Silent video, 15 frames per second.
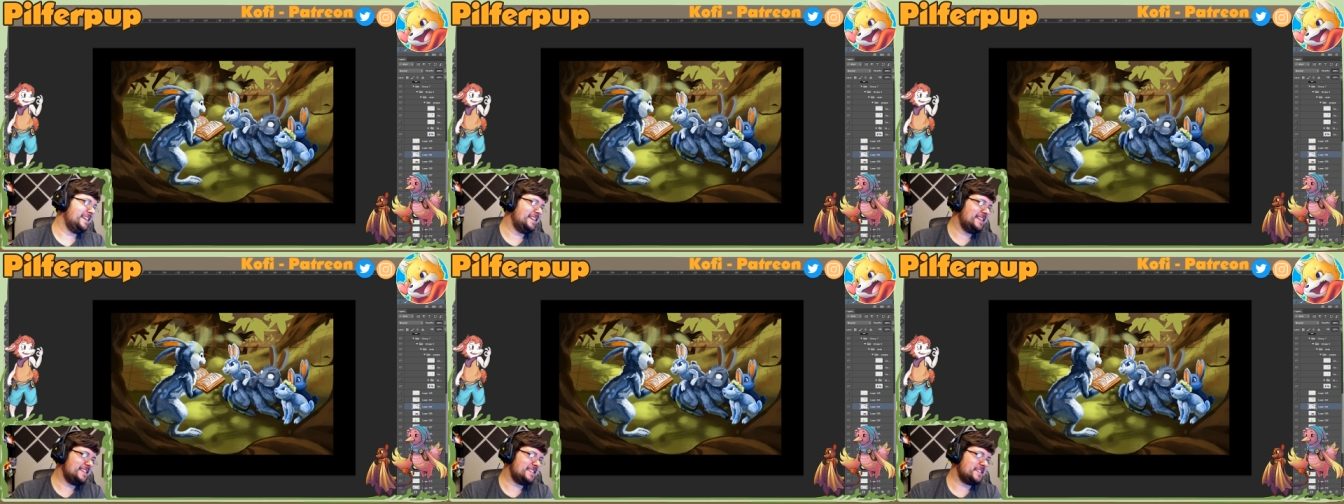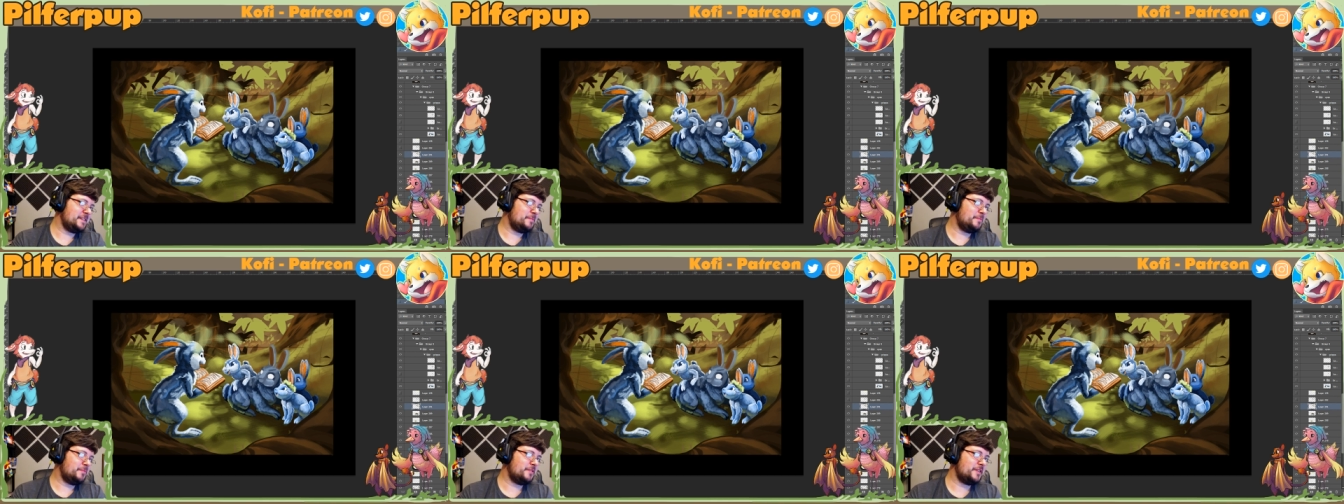What's
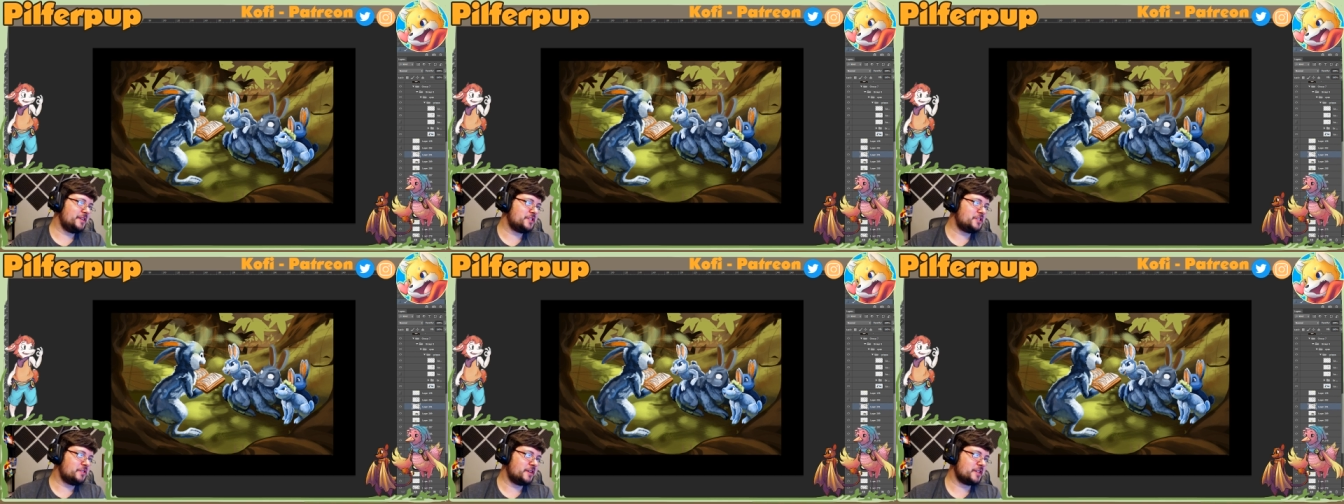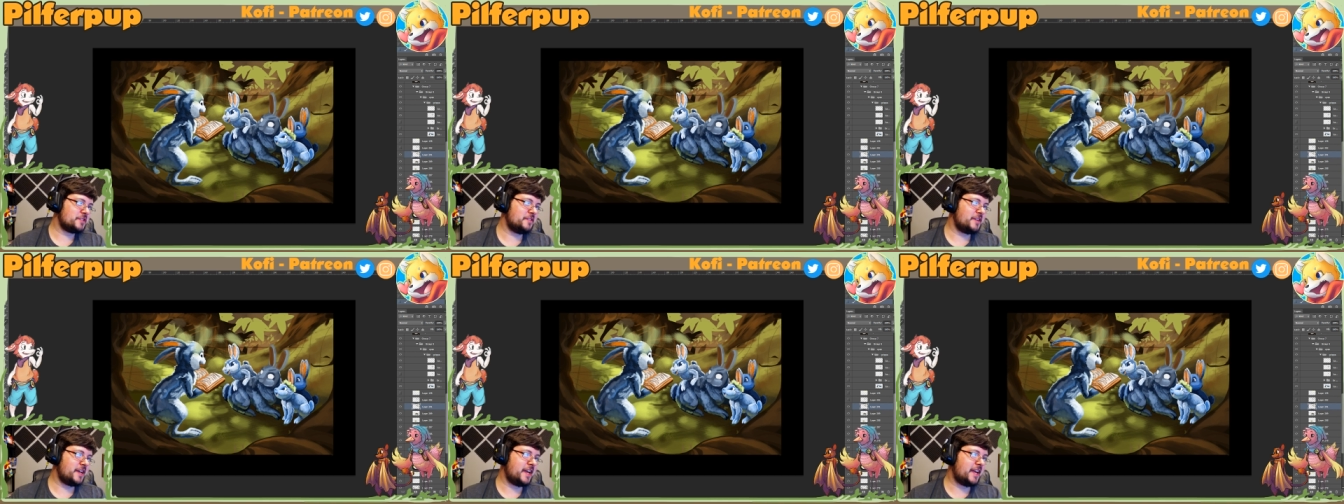up, boys? Drawing
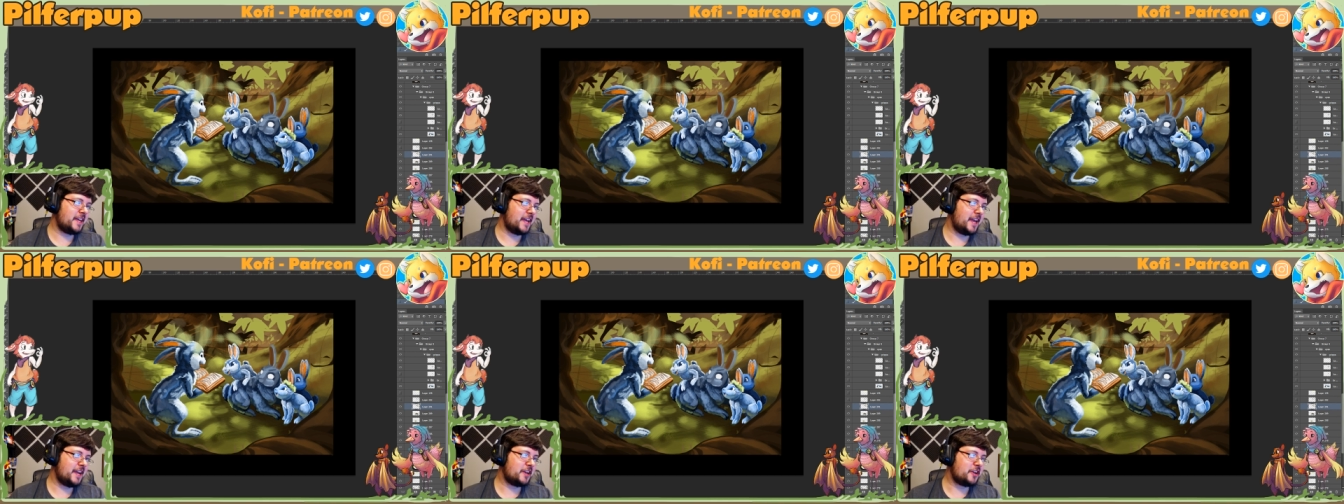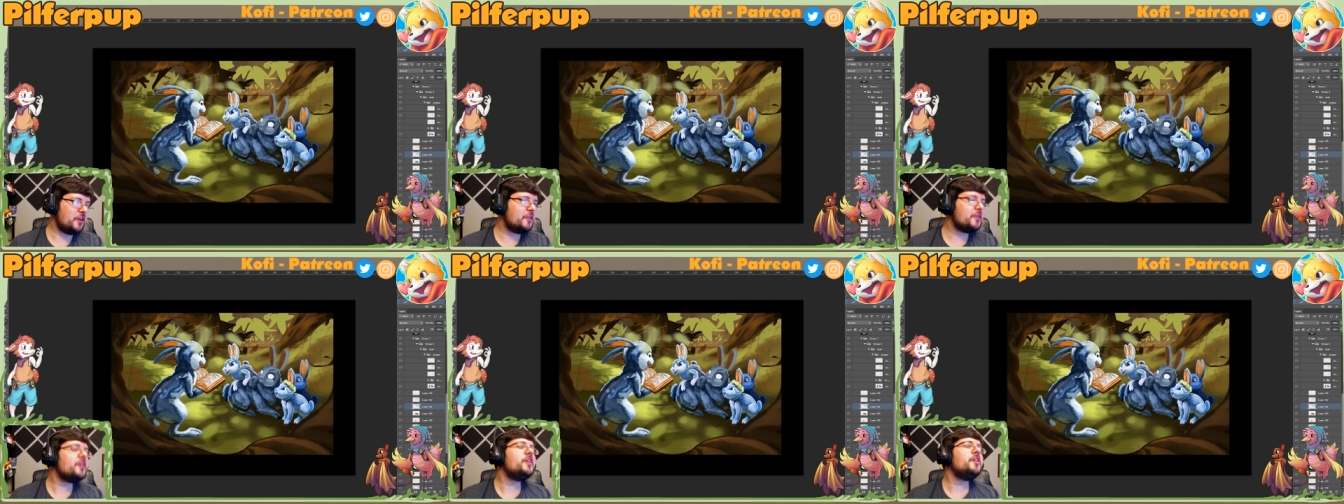student, aka
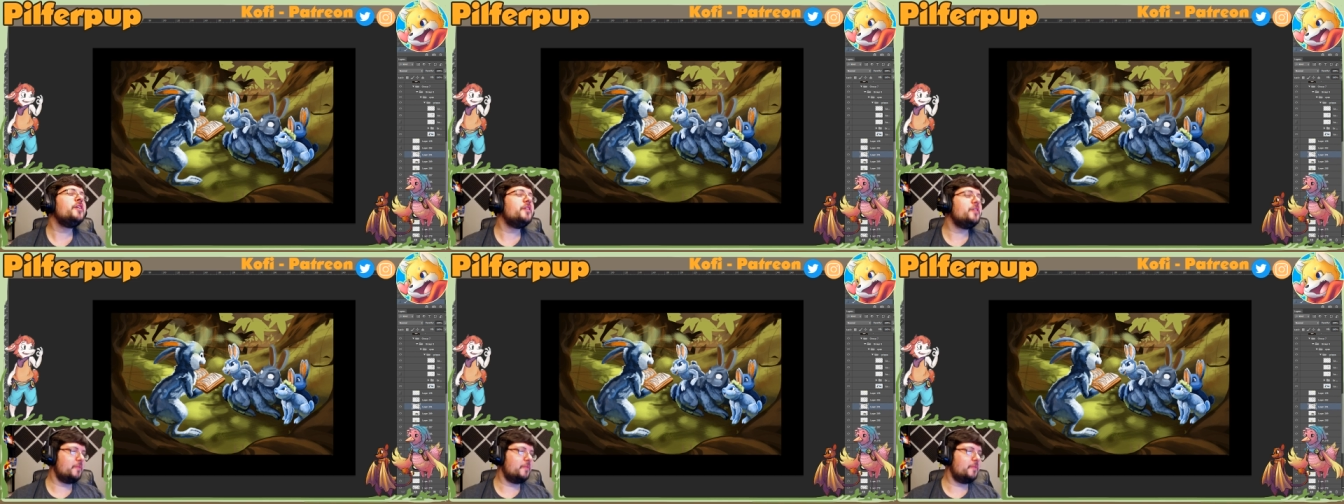Kono.